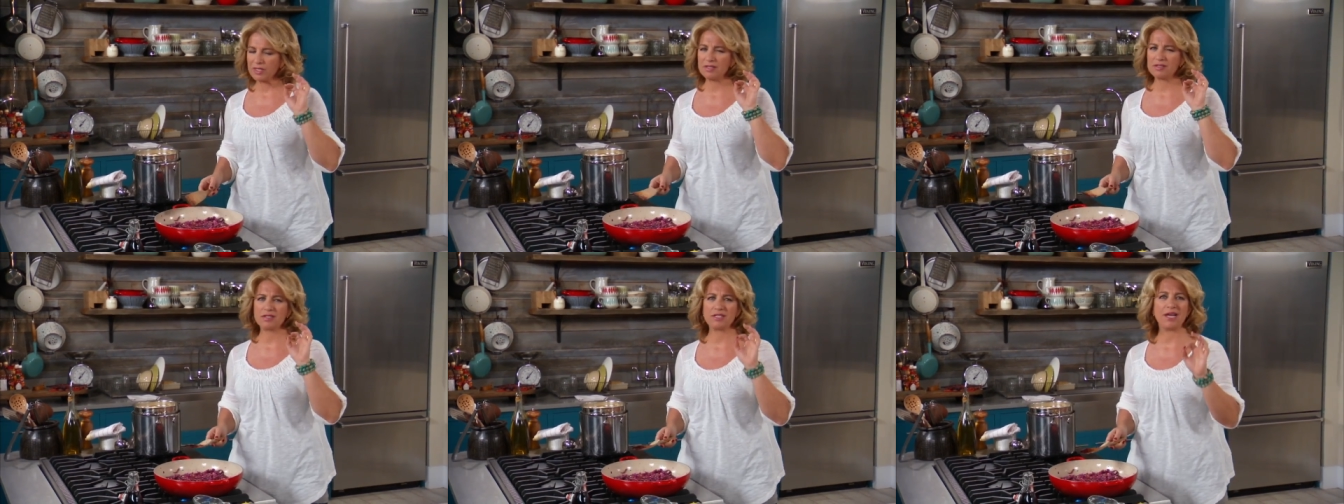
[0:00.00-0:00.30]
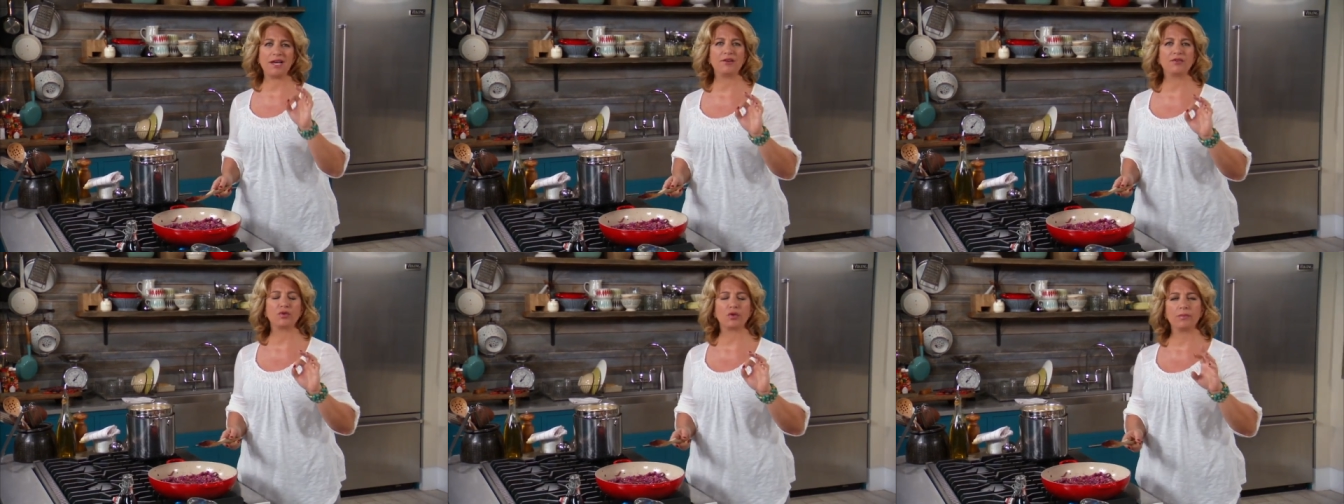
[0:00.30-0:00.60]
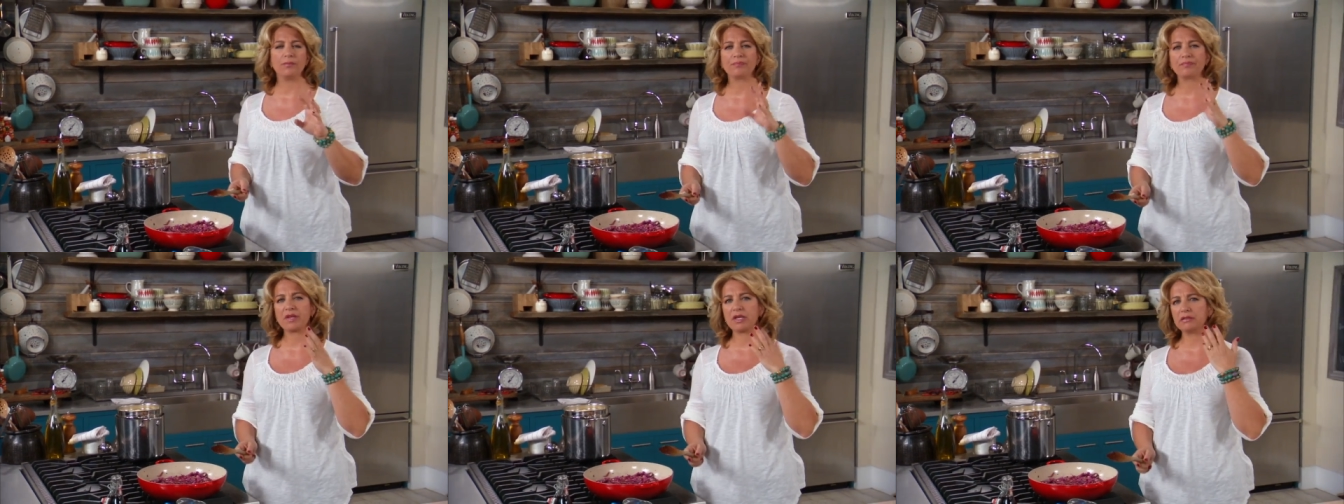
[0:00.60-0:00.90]
It's
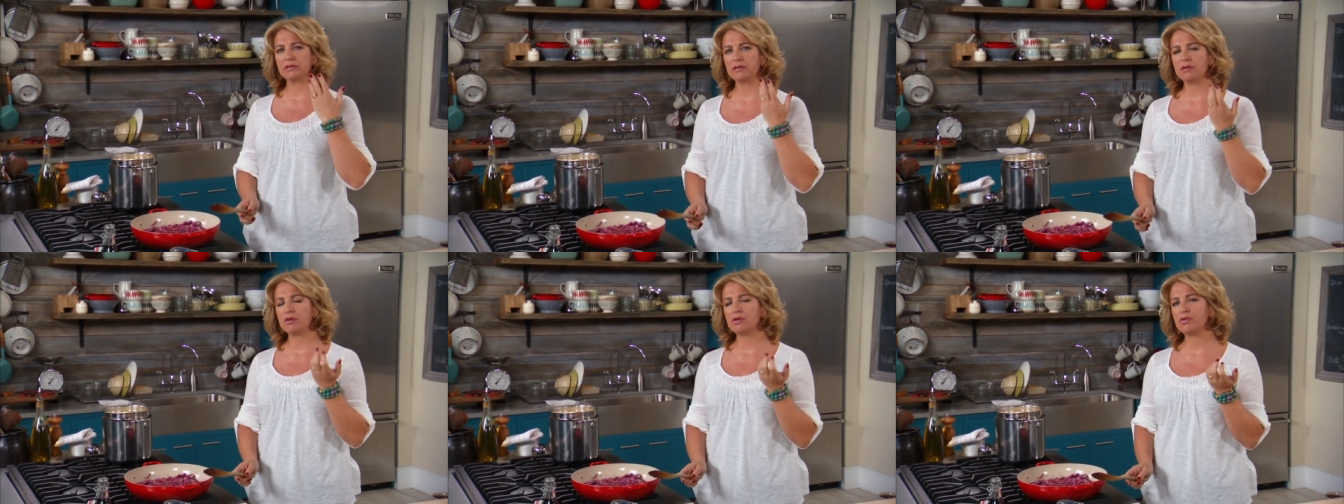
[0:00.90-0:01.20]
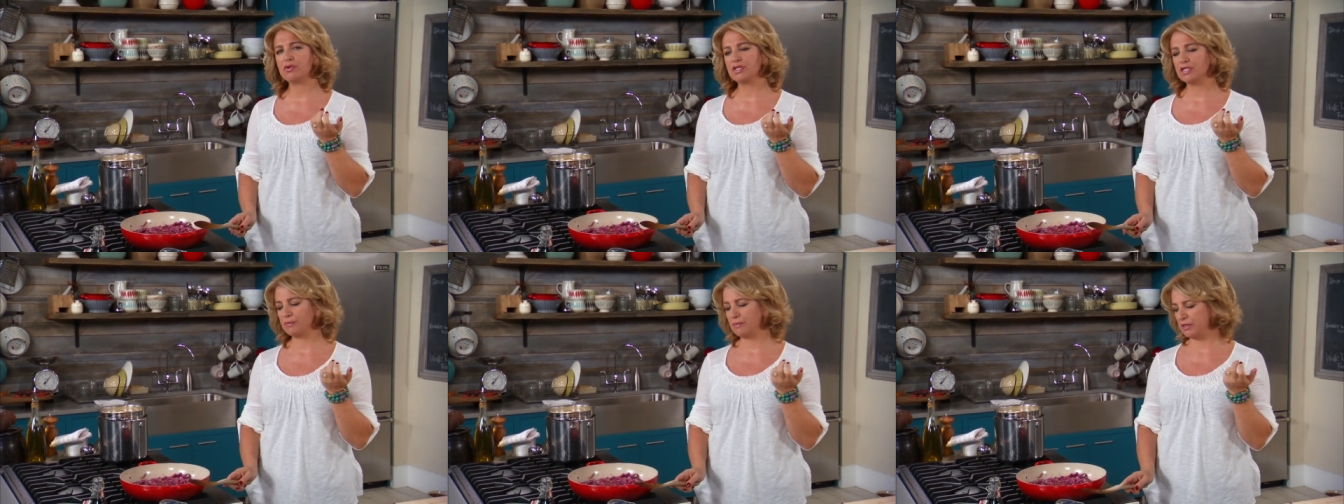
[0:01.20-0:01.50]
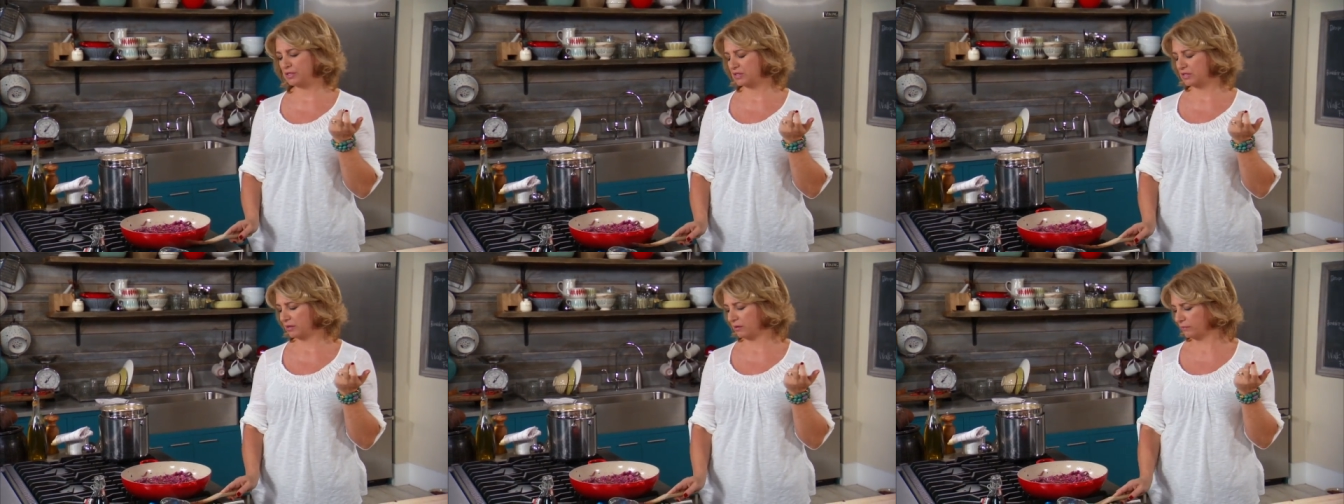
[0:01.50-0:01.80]
tender, a little
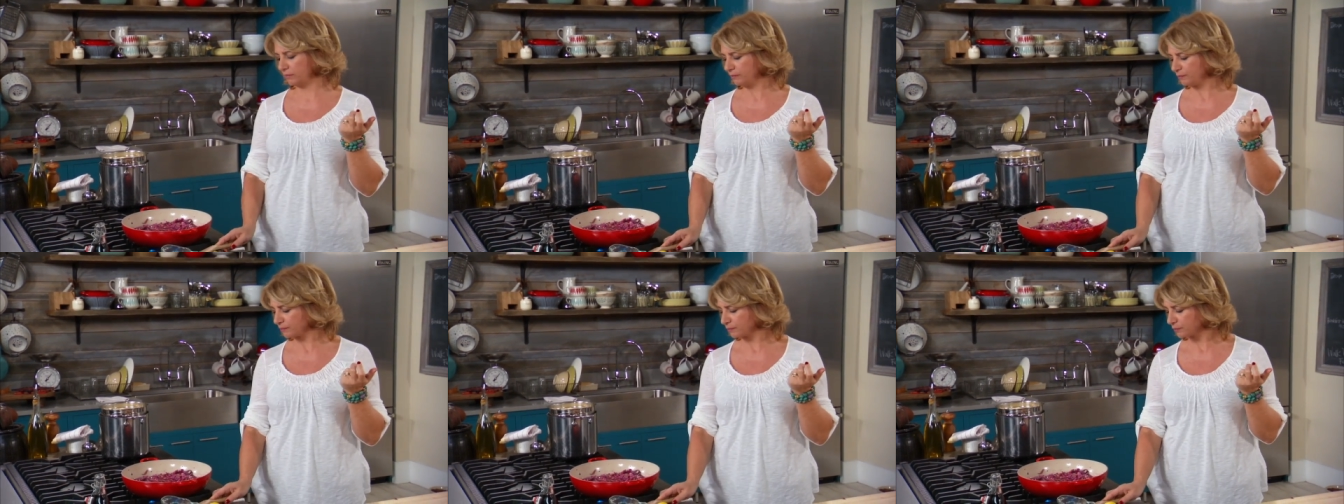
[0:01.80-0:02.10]
crispy still,